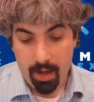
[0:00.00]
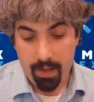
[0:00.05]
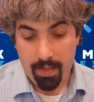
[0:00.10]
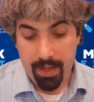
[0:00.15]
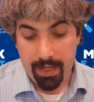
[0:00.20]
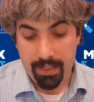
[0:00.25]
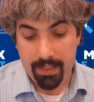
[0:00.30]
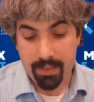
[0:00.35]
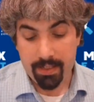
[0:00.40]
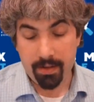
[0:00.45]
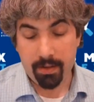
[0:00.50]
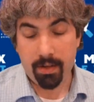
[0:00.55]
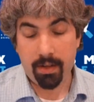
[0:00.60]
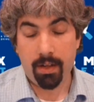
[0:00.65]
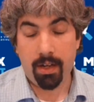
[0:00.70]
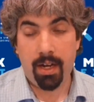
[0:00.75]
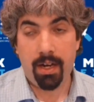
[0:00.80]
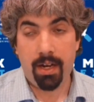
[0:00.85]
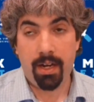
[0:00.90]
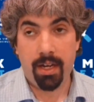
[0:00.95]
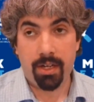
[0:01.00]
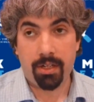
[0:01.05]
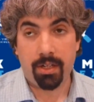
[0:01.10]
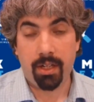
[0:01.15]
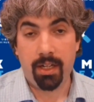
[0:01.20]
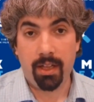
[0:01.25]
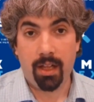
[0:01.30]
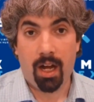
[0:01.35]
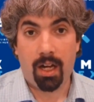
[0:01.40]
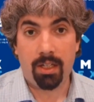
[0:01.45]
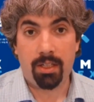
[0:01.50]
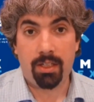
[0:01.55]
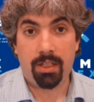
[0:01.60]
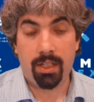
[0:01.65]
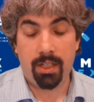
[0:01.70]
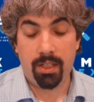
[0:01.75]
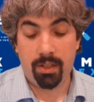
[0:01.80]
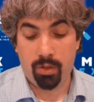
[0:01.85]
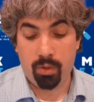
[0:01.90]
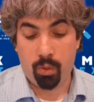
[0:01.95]
This initially launched
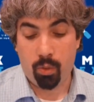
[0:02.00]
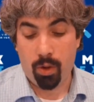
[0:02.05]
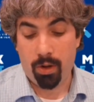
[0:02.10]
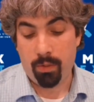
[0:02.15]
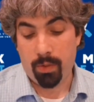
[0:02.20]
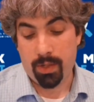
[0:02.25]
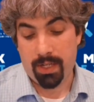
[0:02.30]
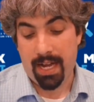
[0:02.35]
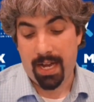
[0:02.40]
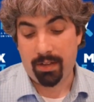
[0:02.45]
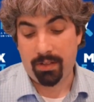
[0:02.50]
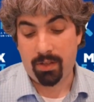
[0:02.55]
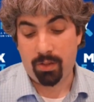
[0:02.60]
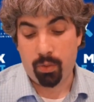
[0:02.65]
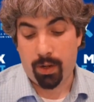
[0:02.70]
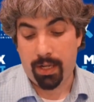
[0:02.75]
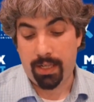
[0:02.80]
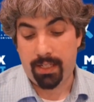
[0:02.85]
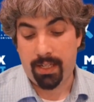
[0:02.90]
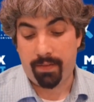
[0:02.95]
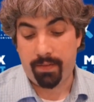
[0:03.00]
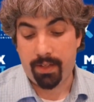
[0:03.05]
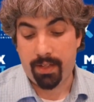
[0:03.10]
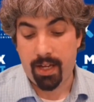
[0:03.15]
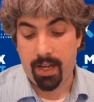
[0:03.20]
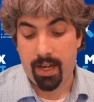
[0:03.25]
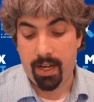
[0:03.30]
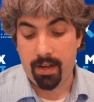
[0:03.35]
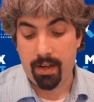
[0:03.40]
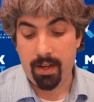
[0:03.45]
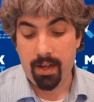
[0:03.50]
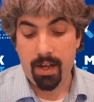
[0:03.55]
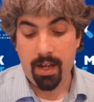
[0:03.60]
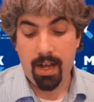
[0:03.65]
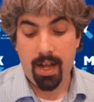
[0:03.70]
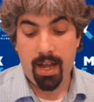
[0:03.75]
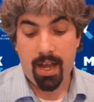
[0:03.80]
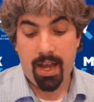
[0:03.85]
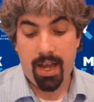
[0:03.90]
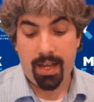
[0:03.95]
in 2017.
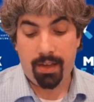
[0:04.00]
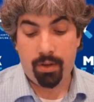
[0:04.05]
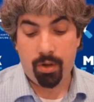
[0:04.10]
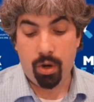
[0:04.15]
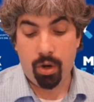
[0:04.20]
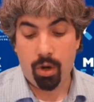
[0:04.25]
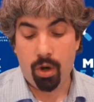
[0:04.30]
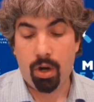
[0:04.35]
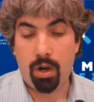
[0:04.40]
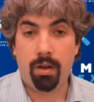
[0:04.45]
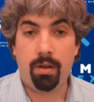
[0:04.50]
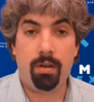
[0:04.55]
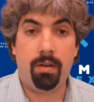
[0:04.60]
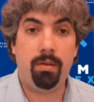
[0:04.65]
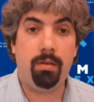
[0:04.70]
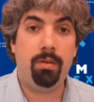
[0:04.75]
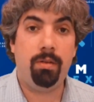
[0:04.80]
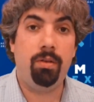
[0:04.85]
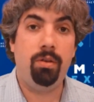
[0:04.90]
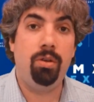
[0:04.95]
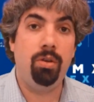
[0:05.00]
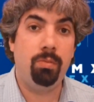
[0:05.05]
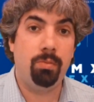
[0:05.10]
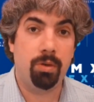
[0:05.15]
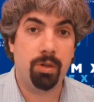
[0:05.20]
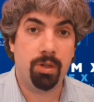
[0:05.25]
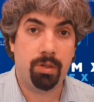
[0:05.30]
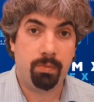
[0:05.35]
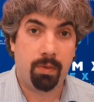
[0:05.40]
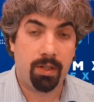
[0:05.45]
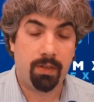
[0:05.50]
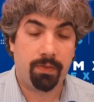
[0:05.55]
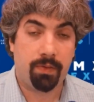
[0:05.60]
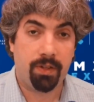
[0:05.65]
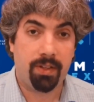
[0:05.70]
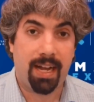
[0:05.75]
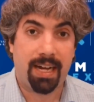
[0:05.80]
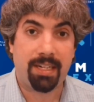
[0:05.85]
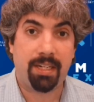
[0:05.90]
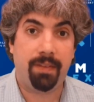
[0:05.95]
It took numerous months for it
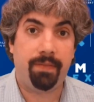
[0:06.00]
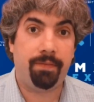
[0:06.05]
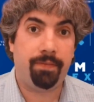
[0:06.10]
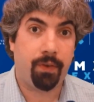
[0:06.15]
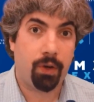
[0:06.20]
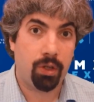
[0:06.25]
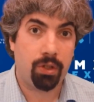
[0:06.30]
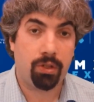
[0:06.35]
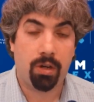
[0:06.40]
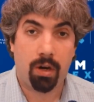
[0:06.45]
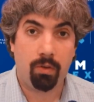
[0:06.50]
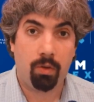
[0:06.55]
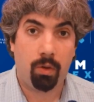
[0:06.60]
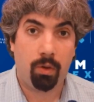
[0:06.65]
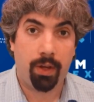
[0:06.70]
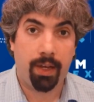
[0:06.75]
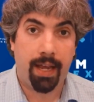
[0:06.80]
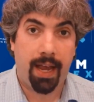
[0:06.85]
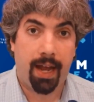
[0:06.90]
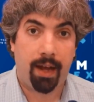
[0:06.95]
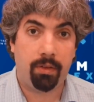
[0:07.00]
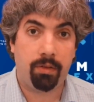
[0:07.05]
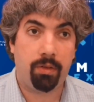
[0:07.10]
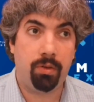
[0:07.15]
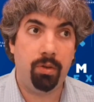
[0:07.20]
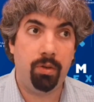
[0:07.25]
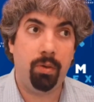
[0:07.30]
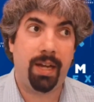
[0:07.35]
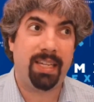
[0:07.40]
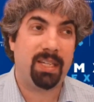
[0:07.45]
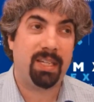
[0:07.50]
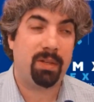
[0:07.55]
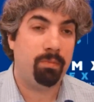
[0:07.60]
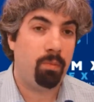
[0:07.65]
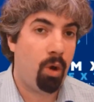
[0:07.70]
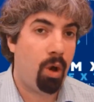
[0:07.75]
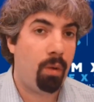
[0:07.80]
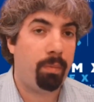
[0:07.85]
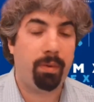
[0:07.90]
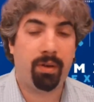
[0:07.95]
to actually first start rolling out to a
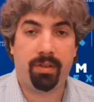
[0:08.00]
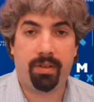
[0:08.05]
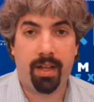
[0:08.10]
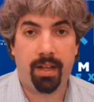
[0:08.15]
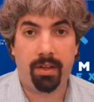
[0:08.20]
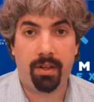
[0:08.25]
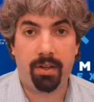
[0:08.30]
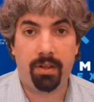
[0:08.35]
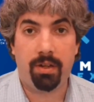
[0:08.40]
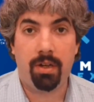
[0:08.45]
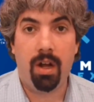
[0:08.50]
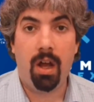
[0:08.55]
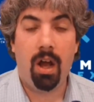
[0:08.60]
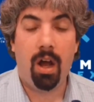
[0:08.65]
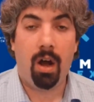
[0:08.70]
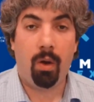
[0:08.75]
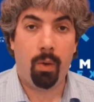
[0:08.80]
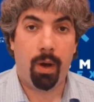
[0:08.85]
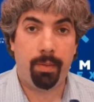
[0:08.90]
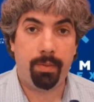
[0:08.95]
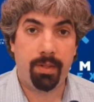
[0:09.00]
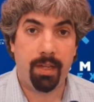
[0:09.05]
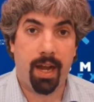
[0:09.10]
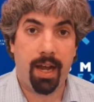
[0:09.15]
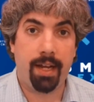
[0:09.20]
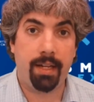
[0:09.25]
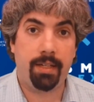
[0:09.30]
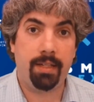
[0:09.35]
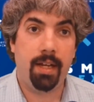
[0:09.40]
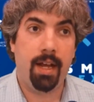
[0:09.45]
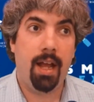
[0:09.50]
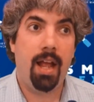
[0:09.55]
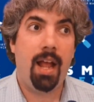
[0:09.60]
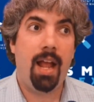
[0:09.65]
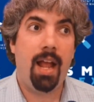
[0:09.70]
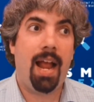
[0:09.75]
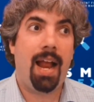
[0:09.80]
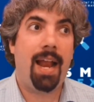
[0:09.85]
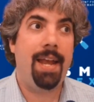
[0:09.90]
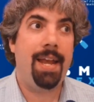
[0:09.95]
small percentage of websites.
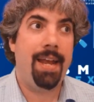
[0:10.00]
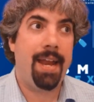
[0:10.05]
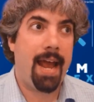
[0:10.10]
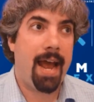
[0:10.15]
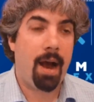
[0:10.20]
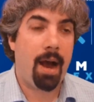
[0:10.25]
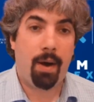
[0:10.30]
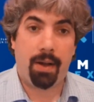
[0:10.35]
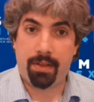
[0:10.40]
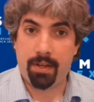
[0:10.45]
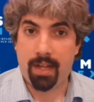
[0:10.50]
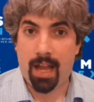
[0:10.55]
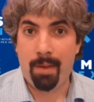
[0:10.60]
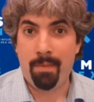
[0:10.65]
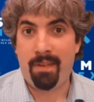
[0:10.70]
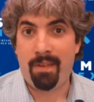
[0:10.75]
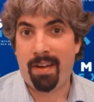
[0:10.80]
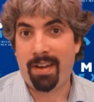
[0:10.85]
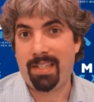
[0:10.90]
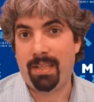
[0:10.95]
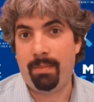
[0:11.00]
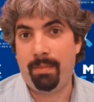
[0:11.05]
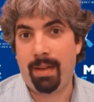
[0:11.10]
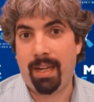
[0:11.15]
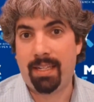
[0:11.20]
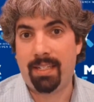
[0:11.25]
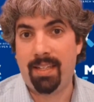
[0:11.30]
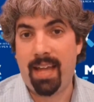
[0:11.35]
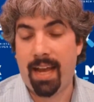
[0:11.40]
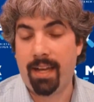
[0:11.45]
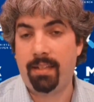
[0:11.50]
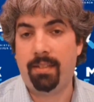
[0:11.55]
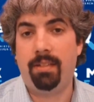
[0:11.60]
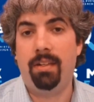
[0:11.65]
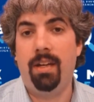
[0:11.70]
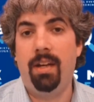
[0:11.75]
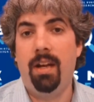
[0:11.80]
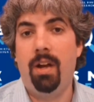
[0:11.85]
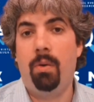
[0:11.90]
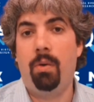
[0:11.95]
Now, at the time of SMX Next,
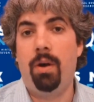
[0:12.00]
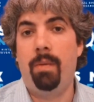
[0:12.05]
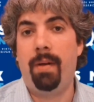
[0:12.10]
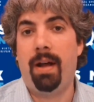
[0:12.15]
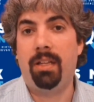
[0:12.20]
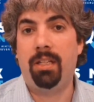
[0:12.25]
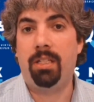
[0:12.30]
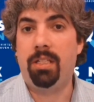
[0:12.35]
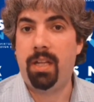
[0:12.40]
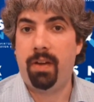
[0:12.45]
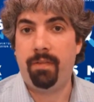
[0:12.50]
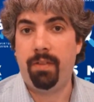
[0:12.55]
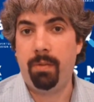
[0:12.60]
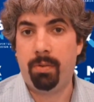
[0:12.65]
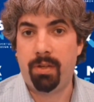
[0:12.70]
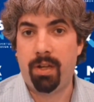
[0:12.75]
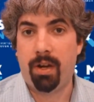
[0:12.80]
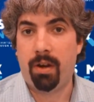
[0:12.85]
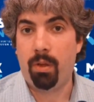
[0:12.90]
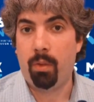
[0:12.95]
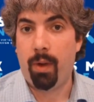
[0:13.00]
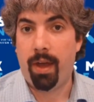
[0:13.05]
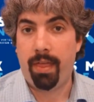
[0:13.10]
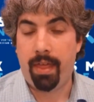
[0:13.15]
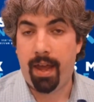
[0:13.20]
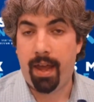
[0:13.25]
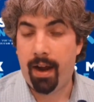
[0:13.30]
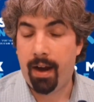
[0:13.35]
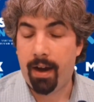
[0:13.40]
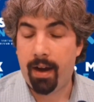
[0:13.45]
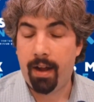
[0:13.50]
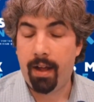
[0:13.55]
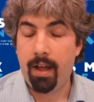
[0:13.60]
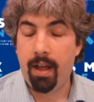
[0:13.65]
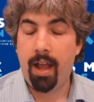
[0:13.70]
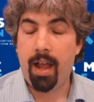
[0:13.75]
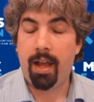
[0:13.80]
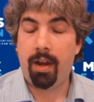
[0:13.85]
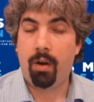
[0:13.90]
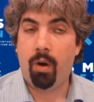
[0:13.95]
we're about 70% of the way there.
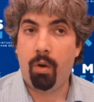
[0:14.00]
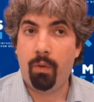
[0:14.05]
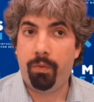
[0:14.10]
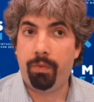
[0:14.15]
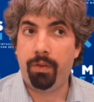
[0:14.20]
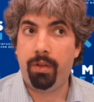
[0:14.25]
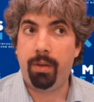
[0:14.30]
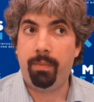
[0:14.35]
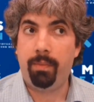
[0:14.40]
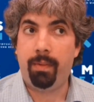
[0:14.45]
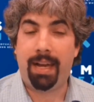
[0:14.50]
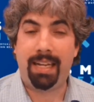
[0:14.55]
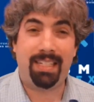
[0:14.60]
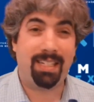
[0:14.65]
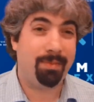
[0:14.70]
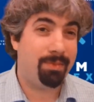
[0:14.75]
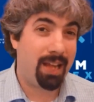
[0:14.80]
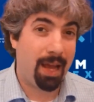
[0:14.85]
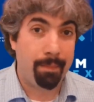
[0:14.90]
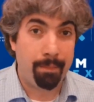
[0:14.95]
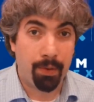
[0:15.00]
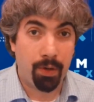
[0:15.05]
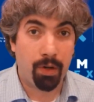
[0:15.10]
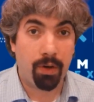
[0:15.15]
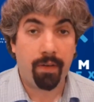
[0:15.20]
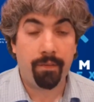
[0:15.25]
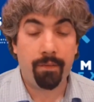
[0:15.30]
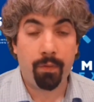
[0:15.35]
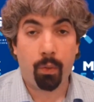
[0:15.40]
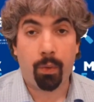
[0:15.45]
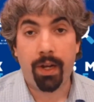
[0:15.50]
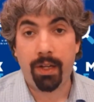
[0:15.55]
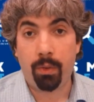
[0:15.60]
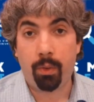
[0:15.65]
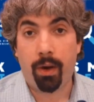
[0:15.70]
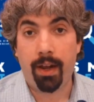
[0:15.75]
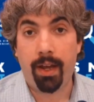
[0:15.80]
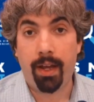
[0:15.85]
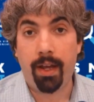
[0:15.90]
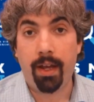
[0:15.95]
Hopefully by September of
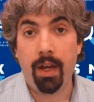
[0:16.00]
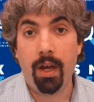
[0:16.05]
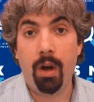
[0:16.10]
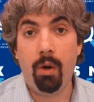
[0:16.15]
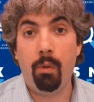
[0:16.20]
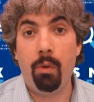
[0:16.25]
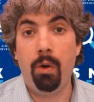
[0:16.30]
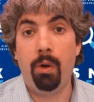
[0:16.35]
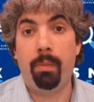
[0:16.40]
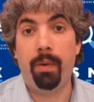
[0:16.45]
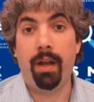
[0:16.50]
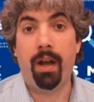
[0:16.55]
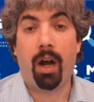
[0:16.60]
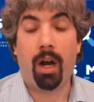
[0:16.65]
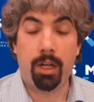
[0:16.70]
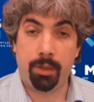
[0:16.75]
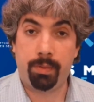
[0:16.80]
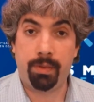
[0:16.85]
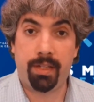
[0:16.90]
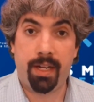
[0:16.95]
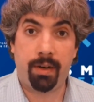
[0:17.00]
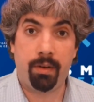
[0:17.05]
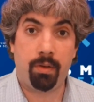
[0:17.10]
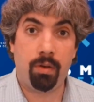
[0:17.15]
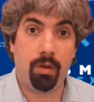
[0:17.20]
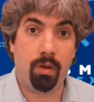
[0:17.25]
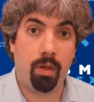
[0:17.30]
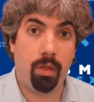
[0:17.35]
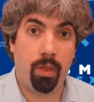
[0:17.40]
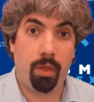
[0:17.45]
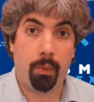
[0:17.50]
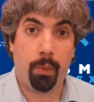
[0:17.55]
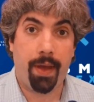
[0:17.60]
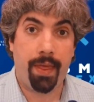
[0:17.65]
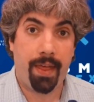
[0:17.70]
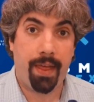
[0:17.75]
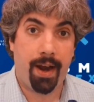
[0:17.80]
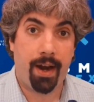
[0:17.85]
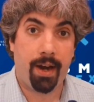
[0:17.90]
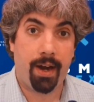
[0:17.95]
2020, we'll be 100% of the way
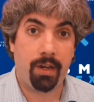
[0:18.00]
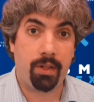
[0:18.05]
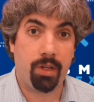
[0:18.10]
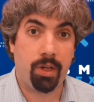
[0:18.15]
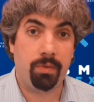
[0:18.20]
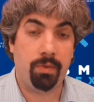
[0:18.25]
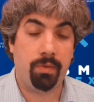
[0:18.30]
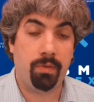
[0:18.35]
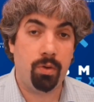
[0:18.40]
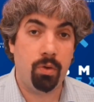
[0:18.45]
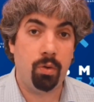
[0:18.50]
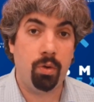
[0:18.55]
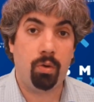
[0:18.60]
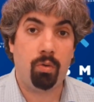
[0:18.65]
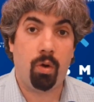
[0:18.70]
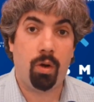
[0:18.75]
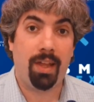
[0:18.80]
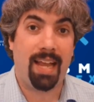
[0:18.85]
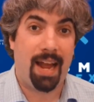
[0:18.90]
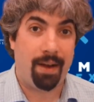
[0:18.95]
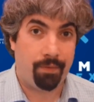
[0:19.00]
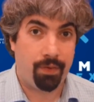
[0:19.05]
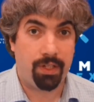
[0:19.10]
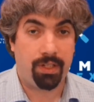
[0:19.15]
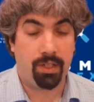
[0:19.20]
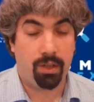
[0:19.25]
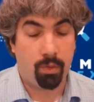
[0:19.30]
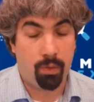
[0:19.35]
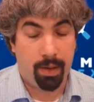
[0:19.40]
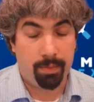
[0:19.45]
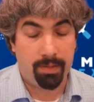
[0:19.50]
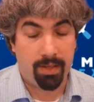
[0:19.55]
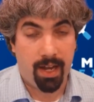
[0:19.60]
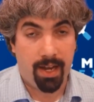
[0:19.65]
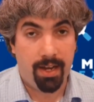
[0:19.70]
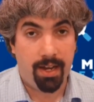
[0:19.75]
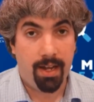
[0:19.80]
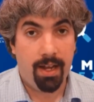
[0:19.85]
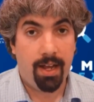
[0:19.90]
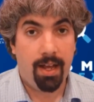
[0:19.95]
there in terms of Google crawling every single
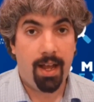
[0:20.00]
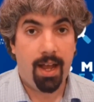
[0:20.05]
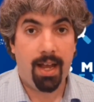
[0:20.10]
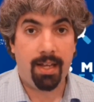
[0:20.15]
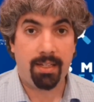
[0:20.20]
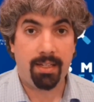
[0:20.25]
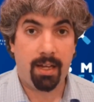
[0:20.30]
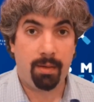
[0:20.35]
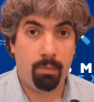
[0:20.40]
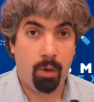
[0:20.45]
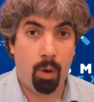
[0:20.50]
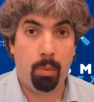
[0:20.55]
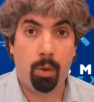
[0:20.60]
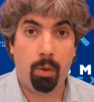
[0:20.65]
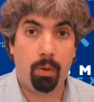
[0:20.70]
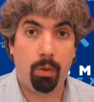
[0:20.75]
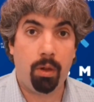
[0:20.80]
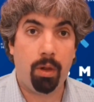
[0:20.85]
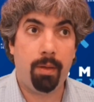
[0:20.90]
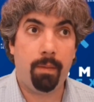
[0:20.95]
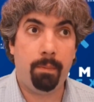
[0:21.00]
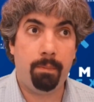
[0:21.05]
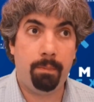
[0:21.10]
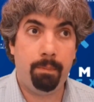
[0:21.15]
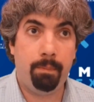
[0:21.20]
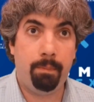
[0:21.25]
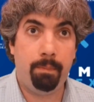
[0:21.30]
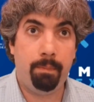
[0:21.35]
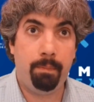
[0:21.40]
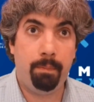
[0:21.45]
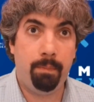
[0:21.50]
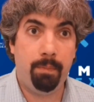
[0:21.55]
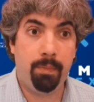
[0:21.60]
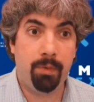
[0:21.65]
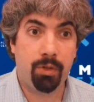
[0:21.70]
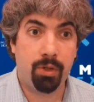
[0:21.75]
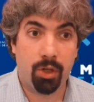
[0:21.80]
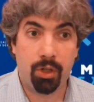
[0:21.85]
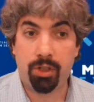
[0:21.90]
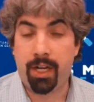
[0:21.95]
website as a mobile
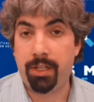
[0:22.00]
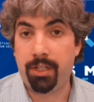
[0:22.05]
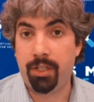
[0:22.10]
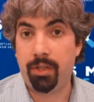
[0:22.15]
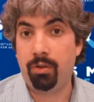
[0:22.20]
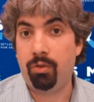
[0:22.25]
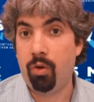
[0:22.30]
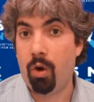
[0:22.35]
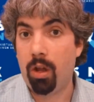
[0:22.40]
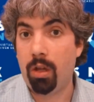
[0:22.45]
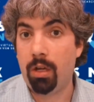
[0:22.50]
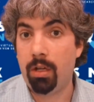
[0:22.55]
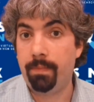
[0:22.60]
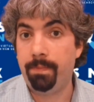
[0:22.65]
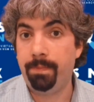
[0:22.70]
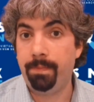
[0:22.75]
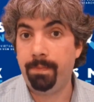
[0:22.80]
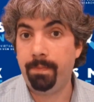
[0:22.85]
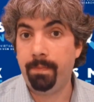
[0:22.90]
search engine crawler.